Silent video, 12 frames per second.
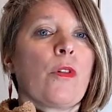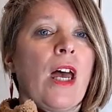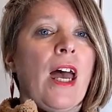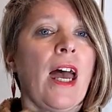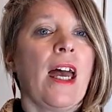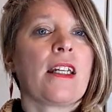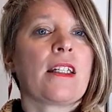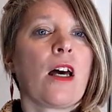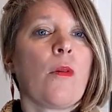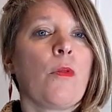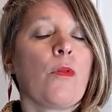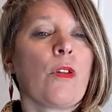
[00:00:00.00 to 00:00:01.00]
there,
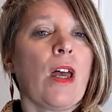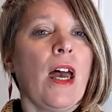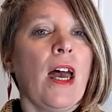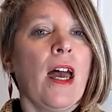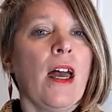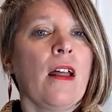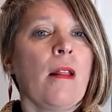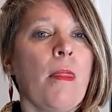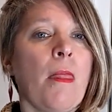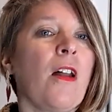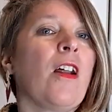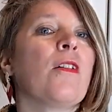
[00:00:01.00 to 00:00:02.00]

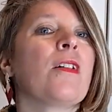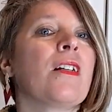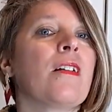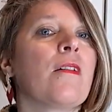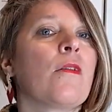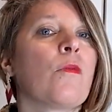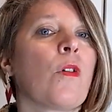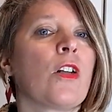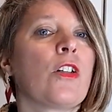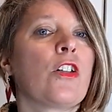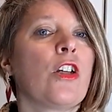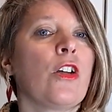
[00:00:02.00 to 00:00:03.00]
I know
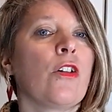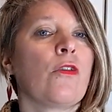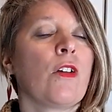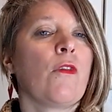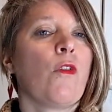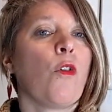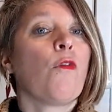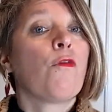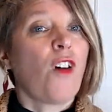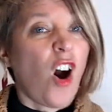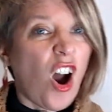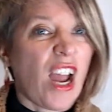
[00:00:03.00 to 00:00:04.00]
1, 2, 3, 4,
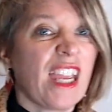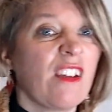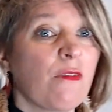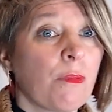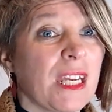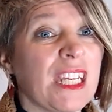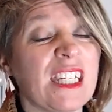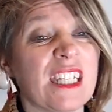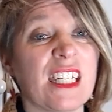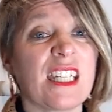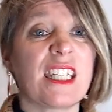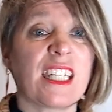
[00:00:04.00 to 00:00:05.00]
5
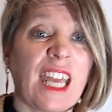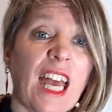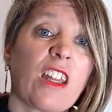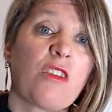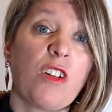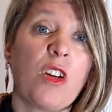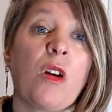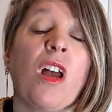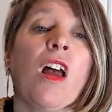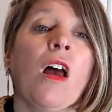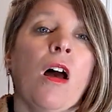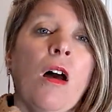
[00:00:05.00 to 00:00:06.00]
pieces to get through.
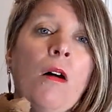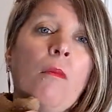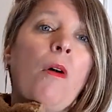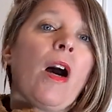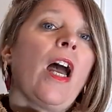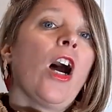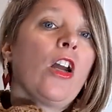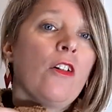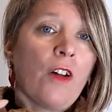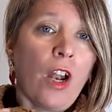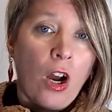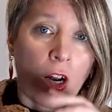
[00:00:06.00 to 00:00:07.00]
My
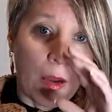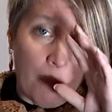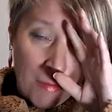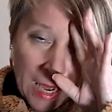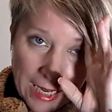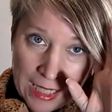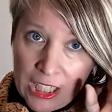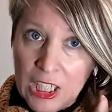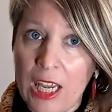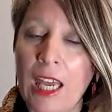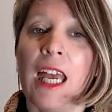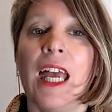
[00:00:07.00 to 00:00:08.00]
overlocker managed
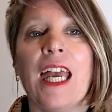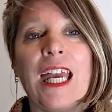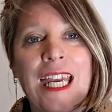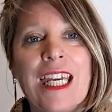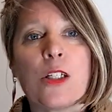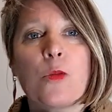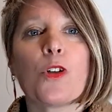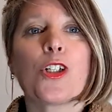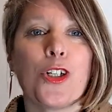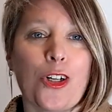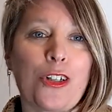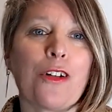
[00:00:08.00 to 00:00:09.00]
it. It was
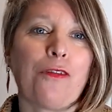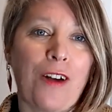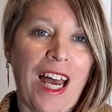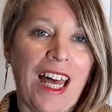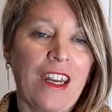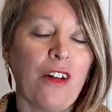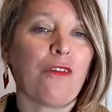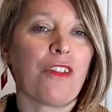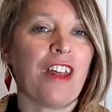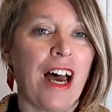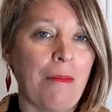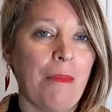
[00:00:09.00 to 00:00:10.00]
not a fan of
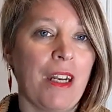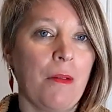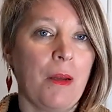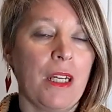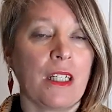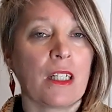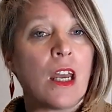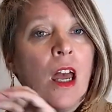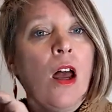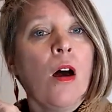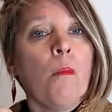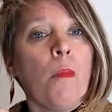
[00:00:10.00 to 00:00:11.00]
that many pieces,
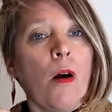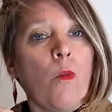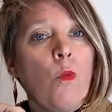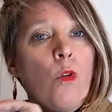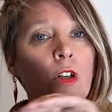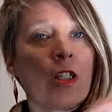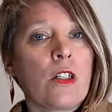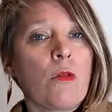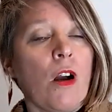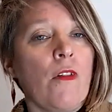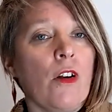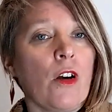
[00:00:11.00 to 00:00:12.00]
but I wanted
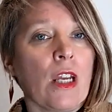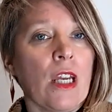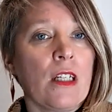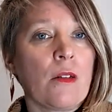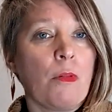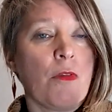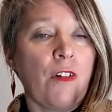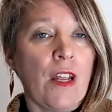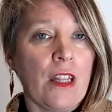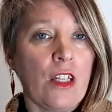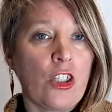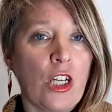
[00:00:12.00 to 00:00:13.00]
to overlock it to
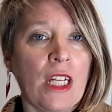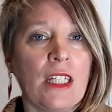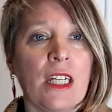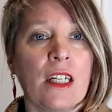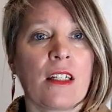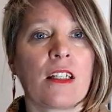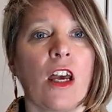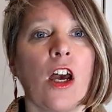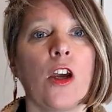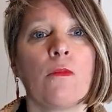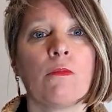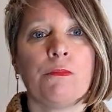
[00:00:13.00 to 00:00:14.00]
prevent the shedding. So